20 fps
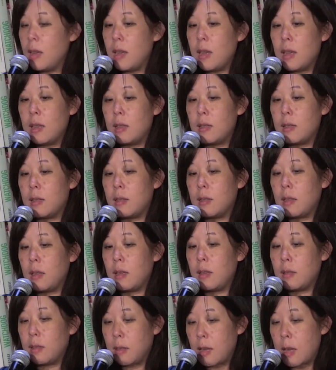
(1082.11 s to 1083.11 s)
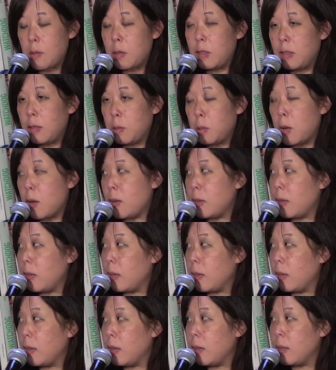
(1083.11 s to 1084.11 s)
and to see the salmon
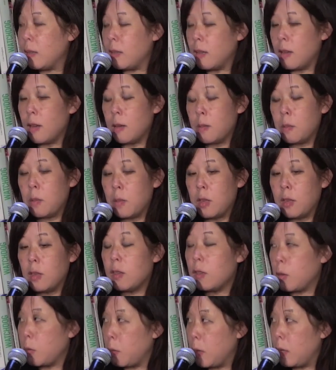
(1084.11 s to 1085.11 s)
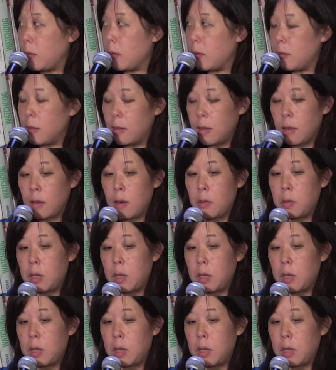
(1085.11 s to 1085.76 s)
spawning in the creek that's there every